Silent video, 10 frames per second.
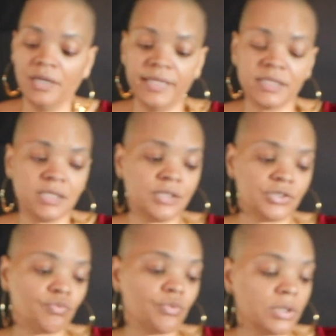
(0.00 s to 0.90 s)

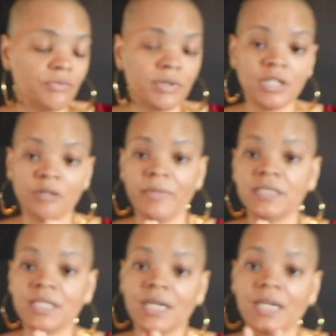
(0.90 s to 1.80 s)
It's really, really
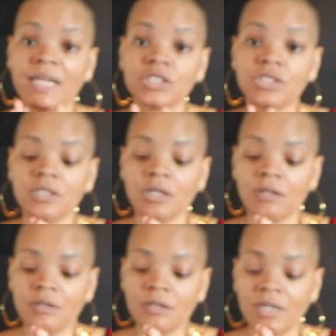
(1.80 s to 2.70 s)
amazing, and
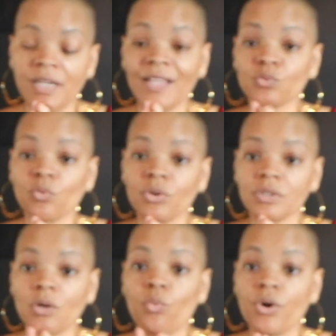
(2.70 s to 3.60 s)
it has
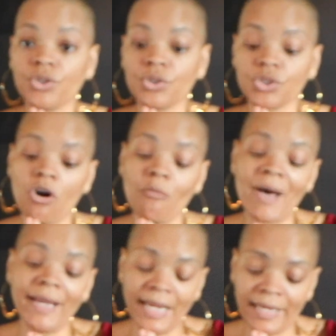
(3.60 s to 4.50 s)
worked wonders on
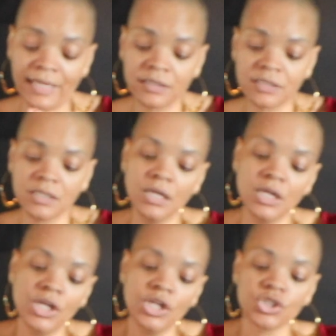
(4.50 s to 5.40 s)
my hands.
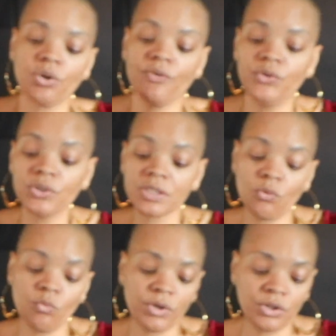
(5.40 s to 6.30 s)
So if you're
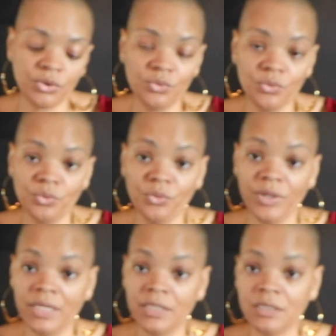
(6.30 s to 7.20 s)
someone who
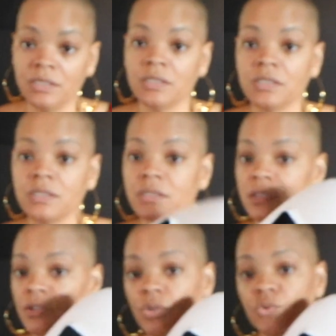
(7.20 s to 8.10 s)
is,
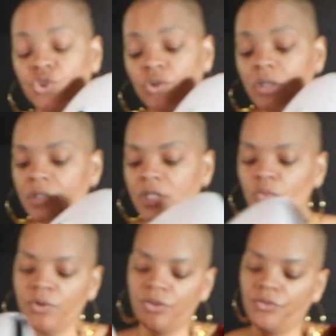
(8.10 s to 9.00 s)
you know, struggling
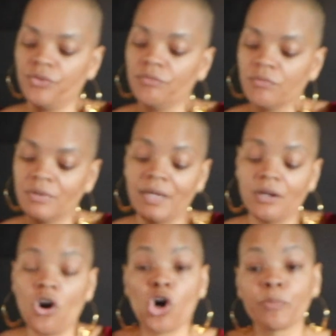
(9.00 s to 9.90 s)
with like
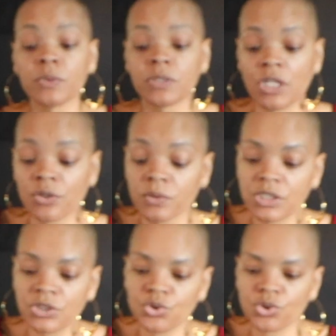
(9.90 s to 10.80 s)
carpal tunnel
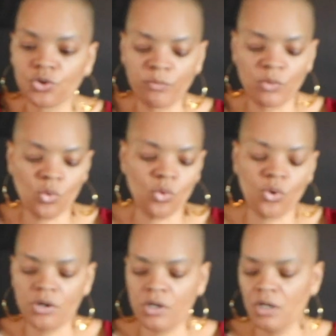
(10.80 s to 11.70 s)
syndrome,
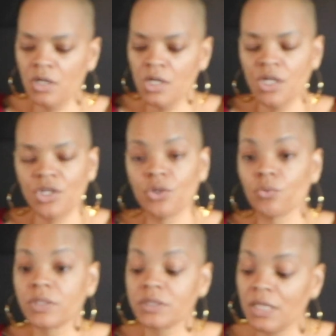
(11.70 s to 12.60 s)
or, you know,
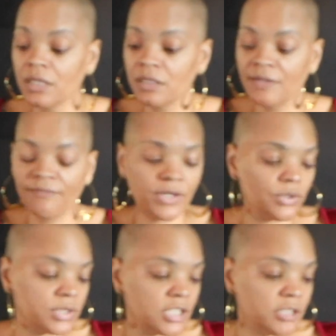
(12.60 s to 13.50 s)
the tingling
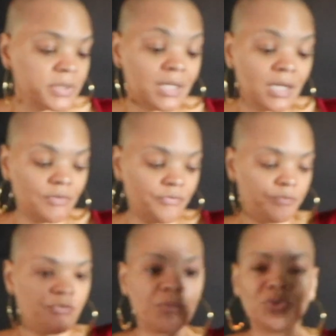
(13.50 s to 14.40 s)
fingertips, like
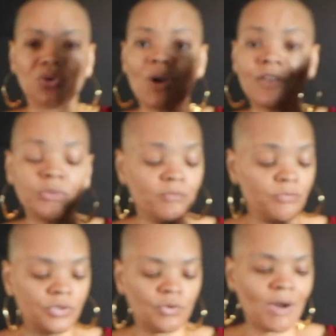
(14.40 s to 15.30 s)
from
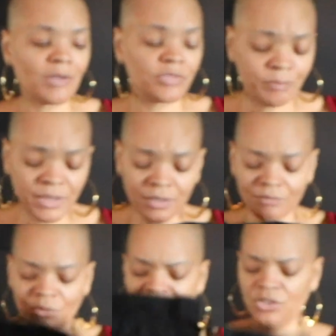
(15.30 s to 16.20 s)
neuropathy,
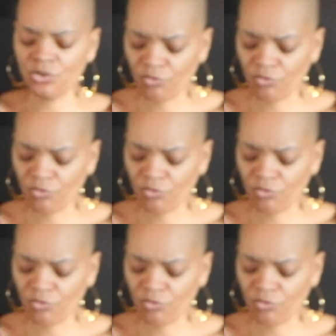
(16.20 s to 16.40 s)
what is it?